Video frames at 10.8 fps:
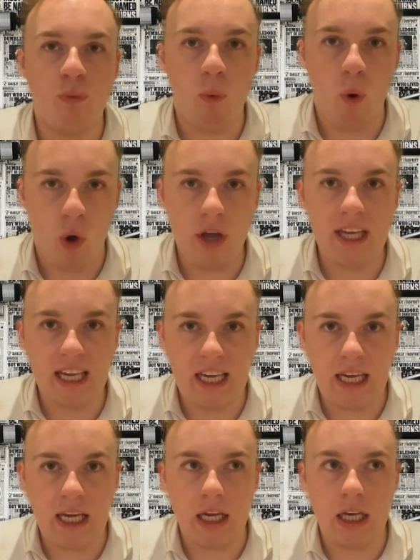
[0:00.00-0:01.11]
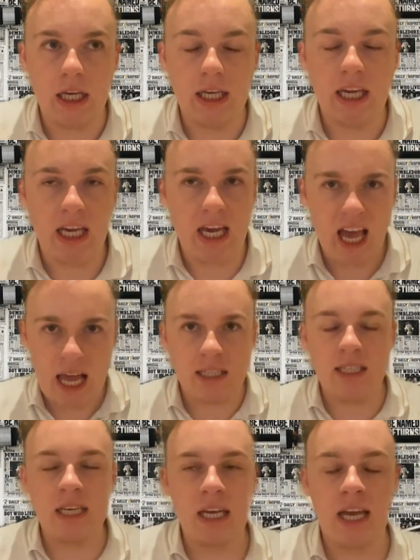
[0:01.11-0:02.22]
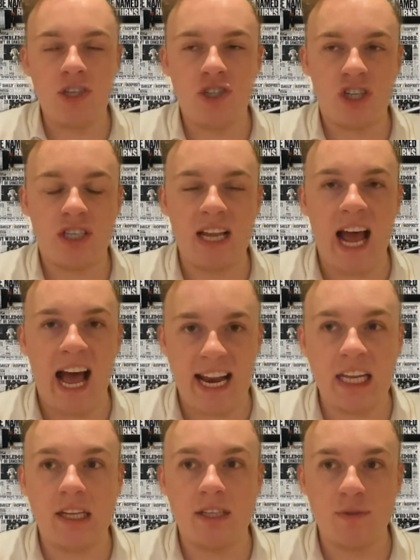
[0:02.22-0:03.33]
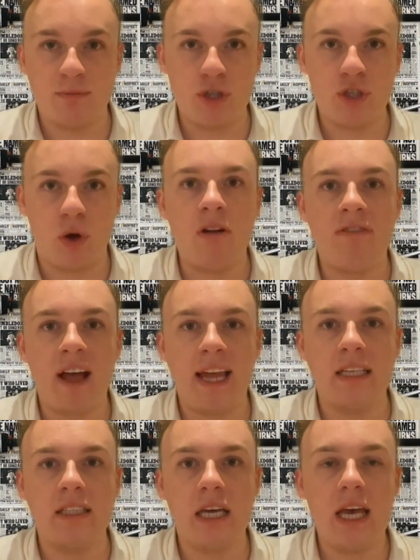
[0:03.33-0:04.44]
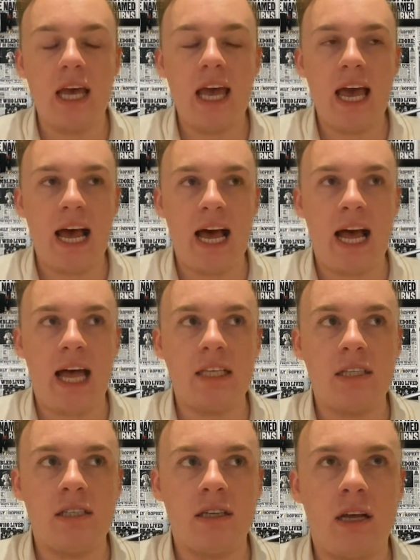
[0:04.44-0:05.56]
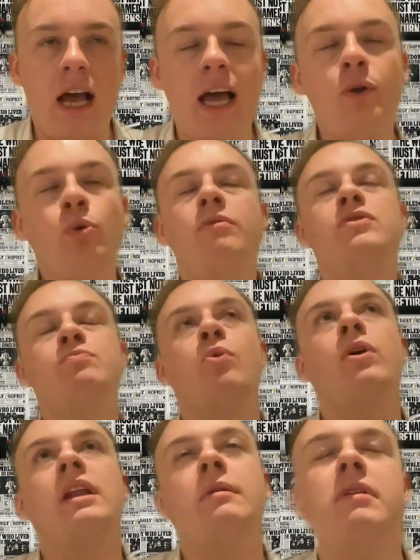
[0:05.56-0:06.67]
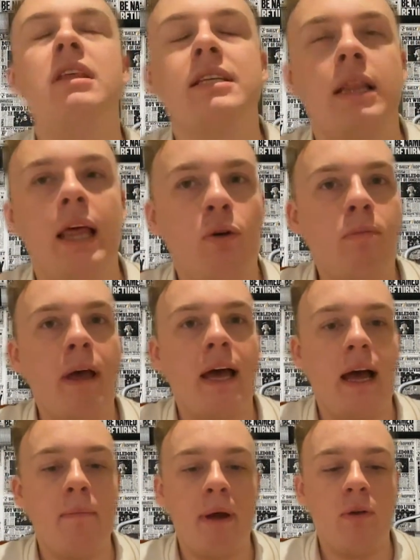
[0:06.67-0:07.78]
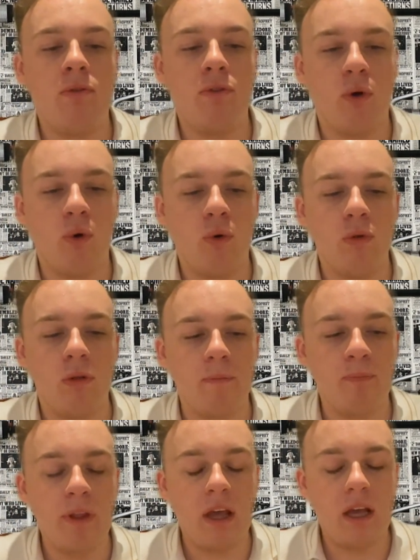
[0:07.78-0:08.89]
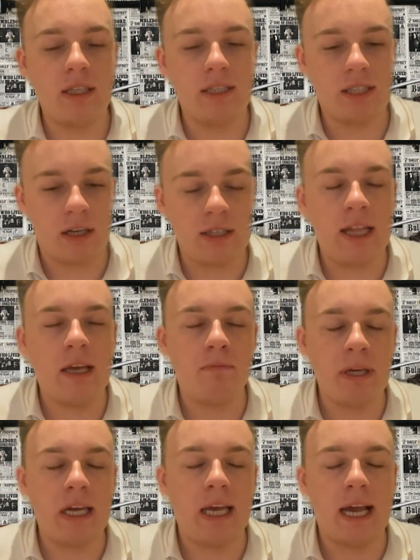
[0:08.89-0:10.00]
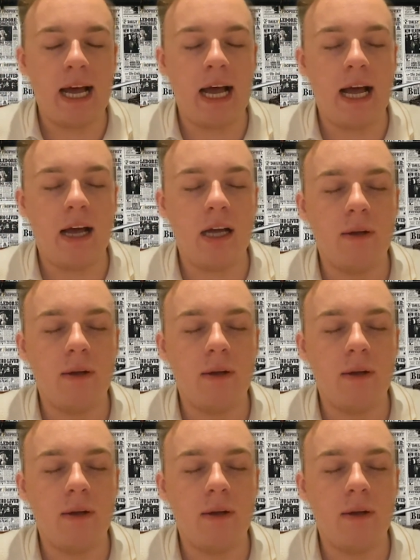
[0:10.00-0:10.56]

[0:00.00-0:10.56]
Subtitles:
what he is. He is just arrogance personified. And I know we've spoken about this a little bit about the whole Dudley being a